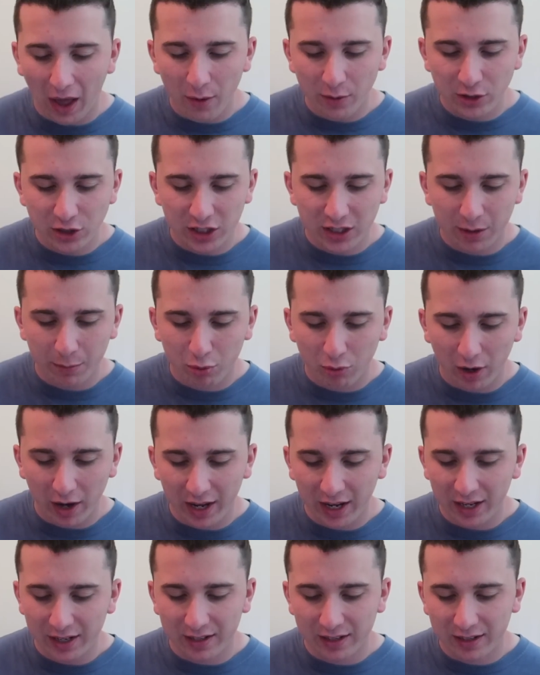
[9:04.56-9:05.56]
was just a
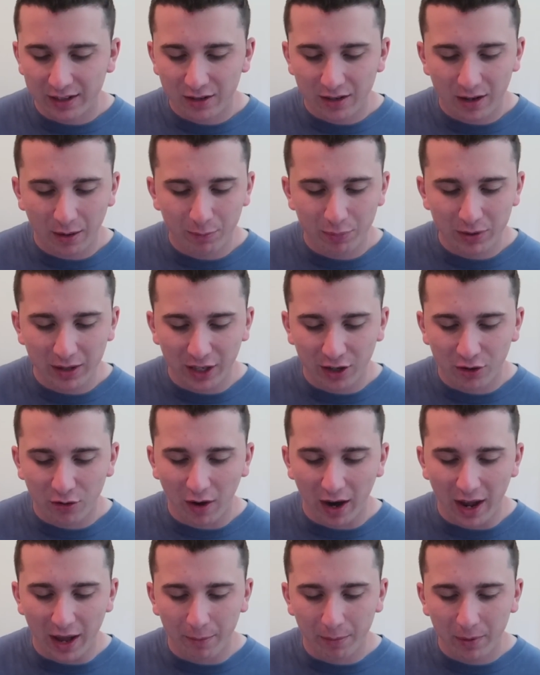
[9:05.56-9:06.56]
brain complete
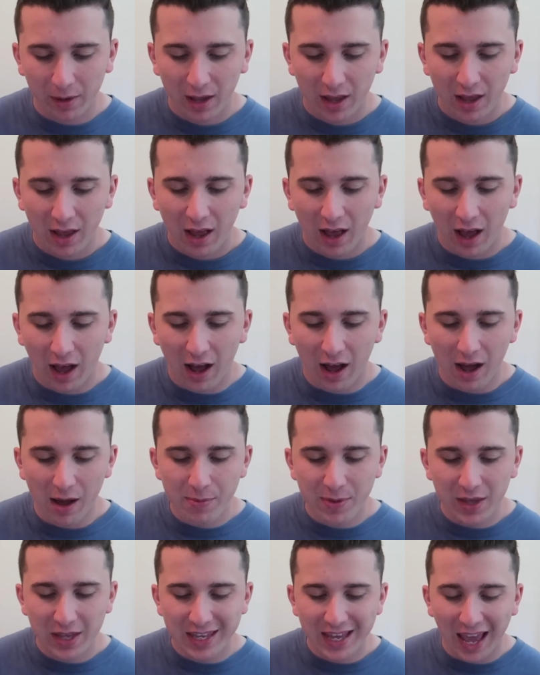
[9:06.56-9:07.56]
cramp. Uh,
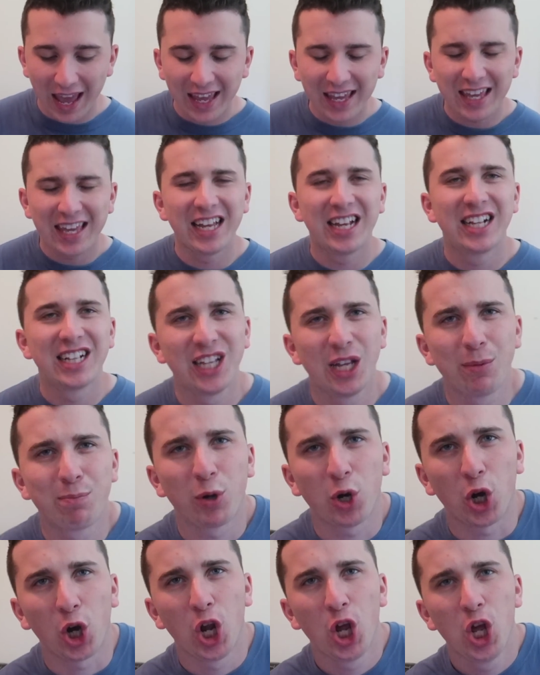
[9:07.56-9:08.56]
the Yankee
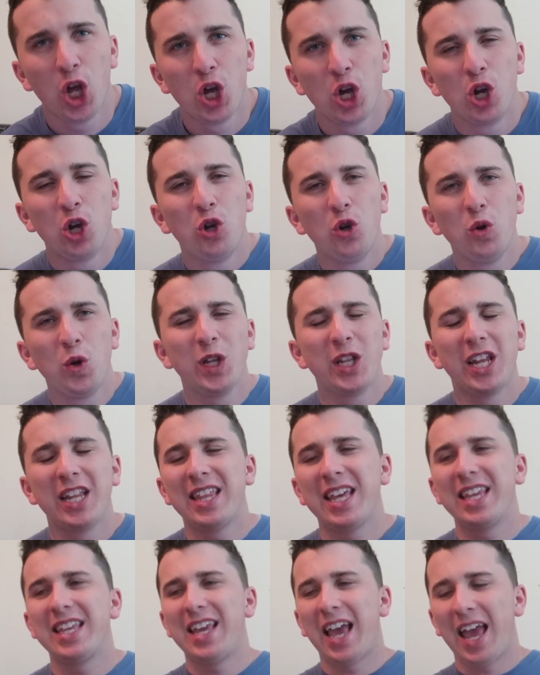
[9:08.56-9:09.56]
Clipper. Who would the
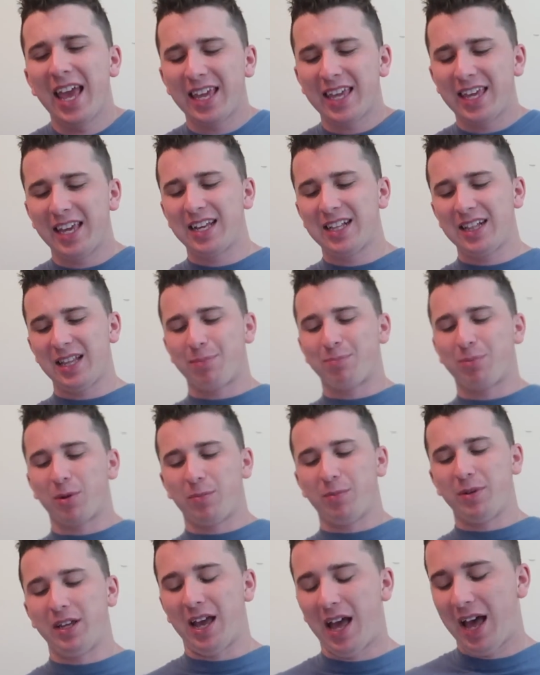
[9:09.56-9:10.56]
Yankee Clipper
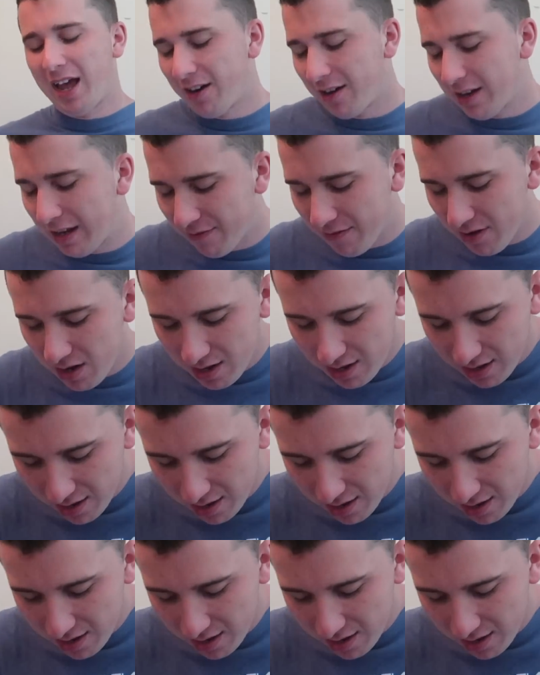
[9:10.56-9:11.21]
be? I don't even